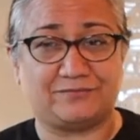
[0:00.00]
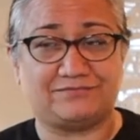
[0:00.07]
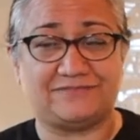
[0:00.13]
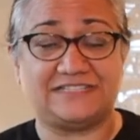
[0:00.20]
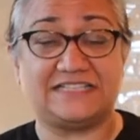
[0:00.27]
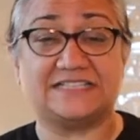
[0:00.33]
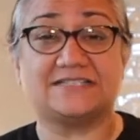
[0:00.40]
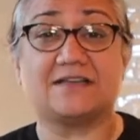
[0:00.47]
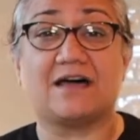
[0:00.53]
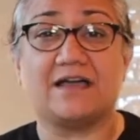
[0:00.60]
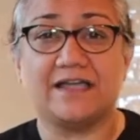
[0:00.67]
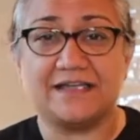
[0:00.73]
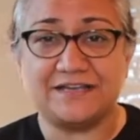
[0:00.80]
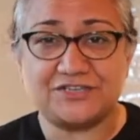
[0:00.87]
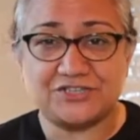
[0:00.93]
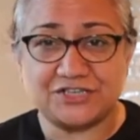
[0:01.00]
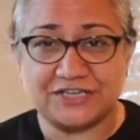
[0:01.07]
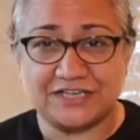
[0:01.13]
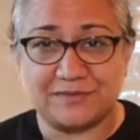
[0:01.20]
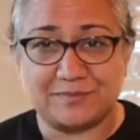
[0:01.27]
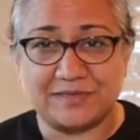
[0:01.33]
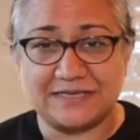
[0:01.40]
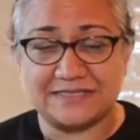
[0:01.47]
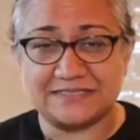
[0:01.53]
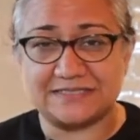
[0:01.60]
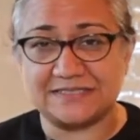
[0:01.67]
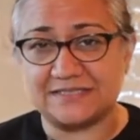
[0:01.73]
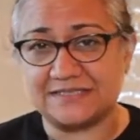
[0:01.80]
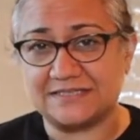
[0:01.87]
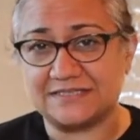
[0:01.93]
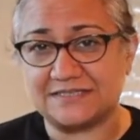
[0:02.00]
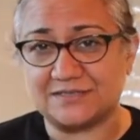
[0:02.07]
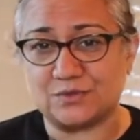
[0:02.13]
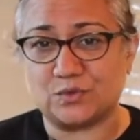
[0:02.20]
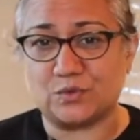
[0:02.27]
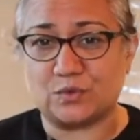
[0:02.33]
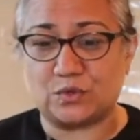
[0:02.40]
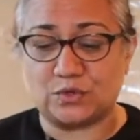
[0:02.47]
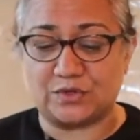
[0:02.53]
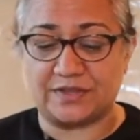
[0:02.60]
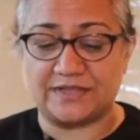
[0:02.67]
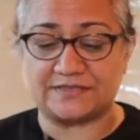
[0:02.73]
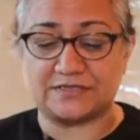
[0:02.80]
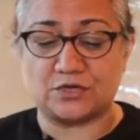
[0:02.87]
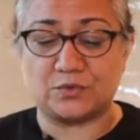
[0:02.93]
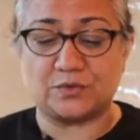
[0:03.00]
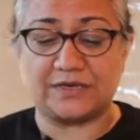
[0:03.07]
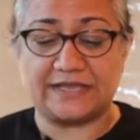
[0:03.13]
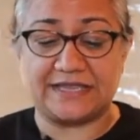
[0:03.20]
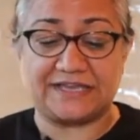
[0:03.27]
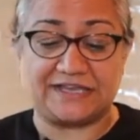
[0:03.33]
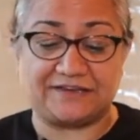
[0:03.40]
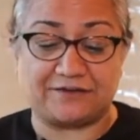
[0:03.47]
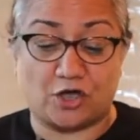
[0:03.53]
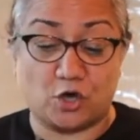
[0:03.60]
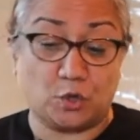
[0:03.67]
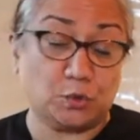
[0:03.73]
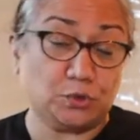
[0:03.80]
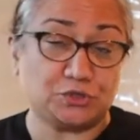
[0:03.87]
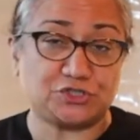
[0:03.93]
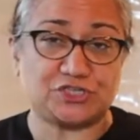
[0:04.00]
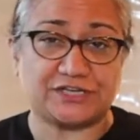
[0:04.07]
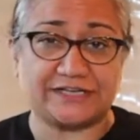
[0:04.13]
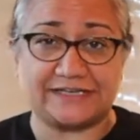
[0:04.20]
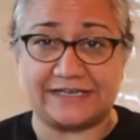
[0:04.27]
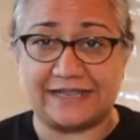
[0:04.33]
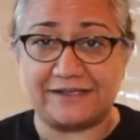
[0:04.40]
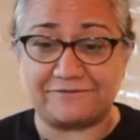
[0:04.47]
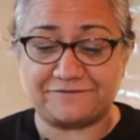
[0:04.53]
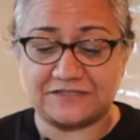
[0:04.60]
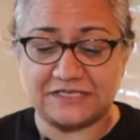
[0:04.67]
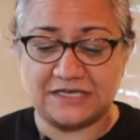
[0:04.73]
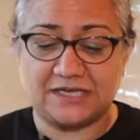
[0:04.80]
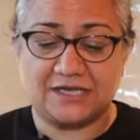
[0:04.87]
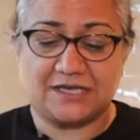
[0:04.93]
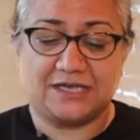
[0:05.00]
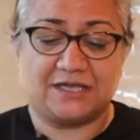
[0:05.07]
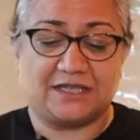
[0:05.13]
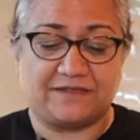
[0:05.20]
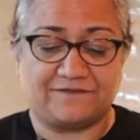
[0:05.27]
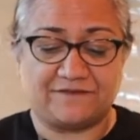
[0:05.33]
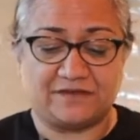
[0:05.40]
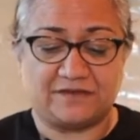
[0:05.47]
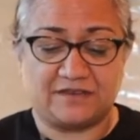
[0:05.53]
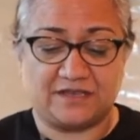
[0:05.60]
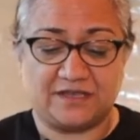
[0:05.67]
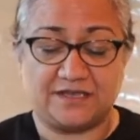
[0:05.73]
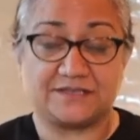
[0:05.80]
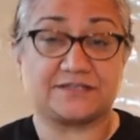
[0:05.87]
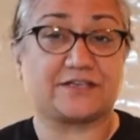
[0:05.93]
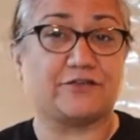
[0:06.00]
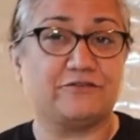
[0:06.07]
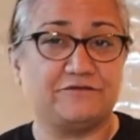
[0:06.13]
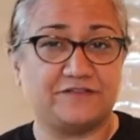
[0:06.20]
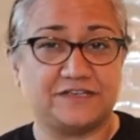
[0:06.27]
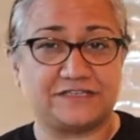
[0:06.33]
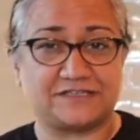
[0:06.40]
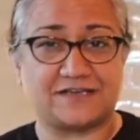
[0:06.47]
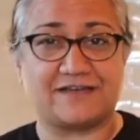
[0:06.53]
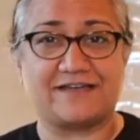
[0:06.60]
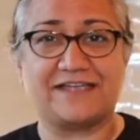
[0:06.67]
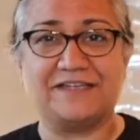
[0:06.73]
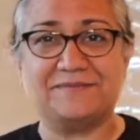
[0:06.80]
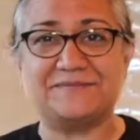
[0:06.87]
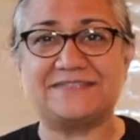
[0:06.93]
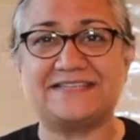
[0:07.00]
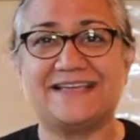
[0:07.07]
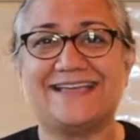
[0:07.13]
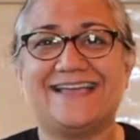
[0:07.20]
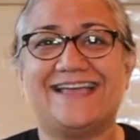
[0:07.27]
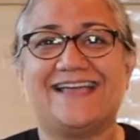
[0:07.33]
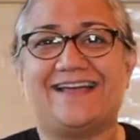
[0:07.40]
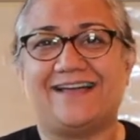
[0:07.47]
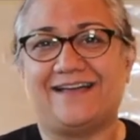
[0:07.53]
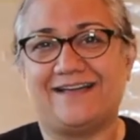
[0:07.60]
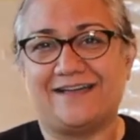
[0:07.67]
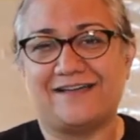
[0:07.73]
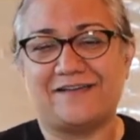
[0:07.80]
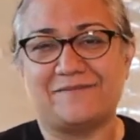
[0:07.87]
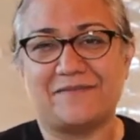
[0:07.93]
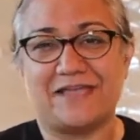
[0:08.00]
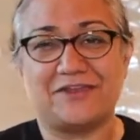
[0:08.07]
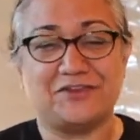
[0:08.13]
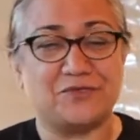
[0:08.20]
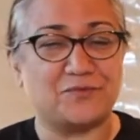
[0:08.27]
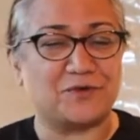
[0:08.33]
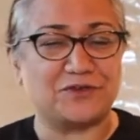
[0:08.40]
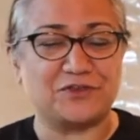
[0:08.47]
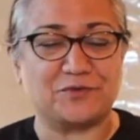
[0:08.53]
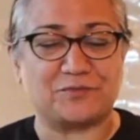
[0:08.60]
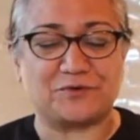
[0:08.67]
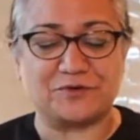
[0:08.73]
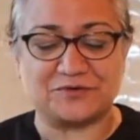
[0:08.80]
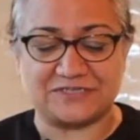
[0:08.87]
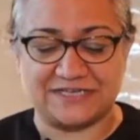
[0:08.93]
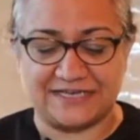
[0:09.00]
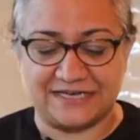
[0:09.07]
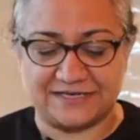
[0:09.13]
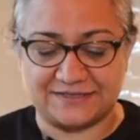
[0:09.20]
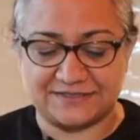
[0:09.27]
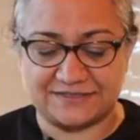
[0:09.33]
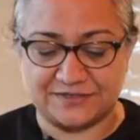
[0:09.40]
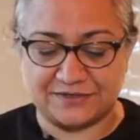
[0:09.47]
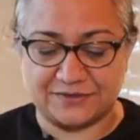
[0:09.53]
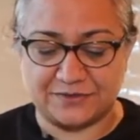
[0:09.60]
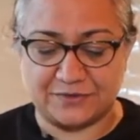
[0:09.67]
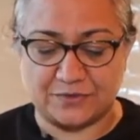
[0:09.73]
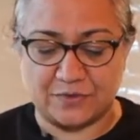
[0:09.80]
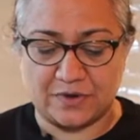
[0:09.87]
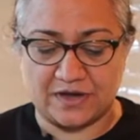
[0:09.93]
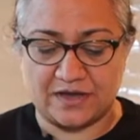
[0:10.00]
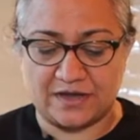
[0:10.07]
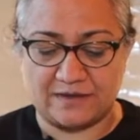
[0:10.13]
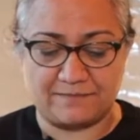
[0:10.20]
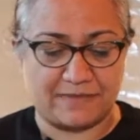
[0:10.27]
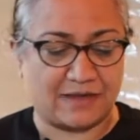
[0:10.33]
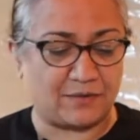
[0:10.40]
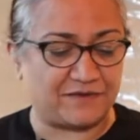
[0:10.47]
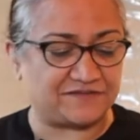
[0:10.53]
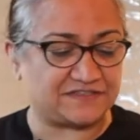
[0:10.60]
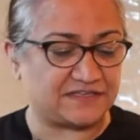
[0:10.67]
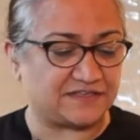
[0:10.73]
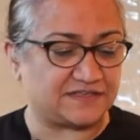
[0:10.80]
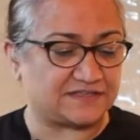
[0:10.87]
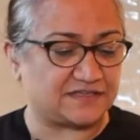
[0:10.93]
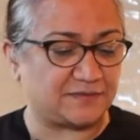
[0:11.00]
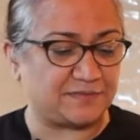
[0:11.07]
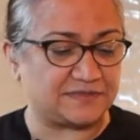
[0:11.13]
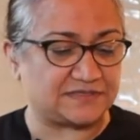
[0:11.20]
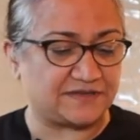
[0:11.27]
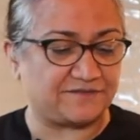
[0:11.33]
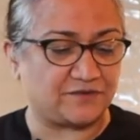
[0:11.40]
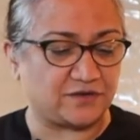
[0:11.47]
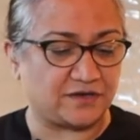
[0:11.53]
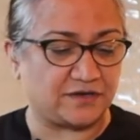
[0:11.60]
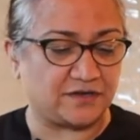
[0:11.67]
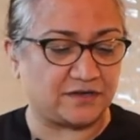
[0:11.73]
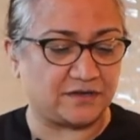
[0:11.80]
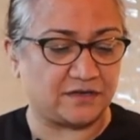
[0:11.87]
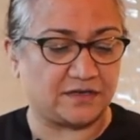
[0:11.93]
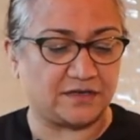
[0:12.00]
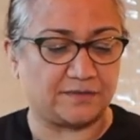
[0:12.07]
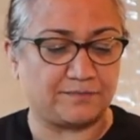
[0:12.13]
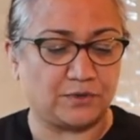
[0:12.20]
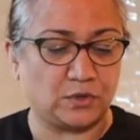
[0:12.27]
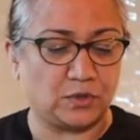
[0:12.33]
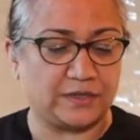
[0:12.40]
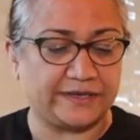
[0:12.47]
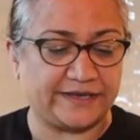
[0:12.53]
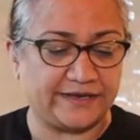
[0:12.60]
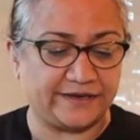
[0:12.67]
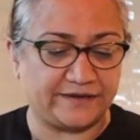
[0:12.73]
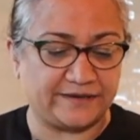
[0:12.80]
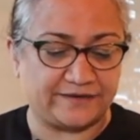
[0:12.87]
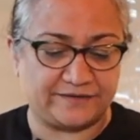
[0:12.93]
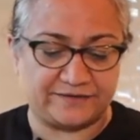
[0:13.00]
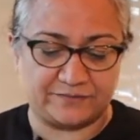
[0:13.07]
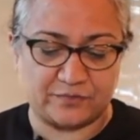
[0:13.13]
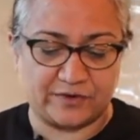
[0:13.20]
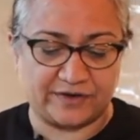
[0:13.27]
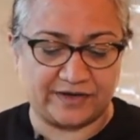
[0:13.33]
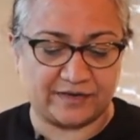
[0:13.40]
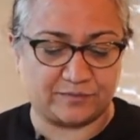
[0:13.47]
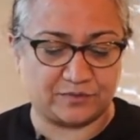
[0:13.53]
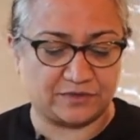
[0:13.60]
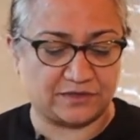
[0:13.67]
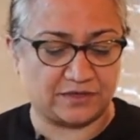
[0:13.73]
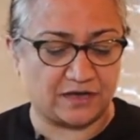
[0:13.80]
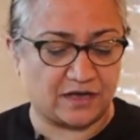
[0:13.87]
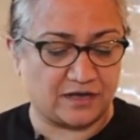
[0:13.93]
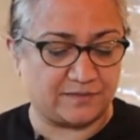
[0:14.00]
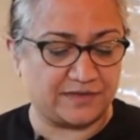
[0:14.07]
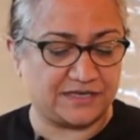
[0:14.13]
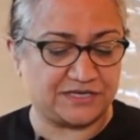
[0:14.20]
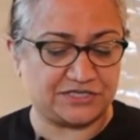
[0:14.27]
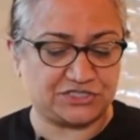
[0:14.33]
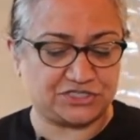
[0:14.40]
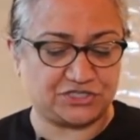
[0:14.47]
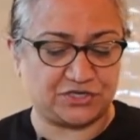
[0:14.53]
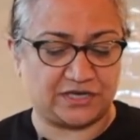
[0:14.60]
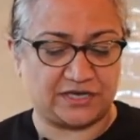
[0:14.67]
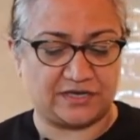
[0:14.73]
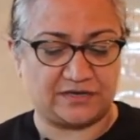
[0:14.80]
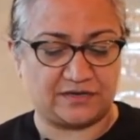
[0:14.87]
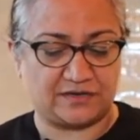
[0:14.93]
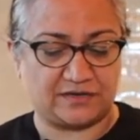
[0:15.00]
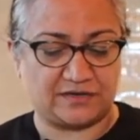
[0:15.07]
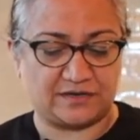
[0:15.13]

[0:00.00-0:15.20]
desired chicken pieces, or there's only a whole chicken left given these COVID times, and you want your protein. So how I've set this up is I've got a bowl here where I could put the garbage and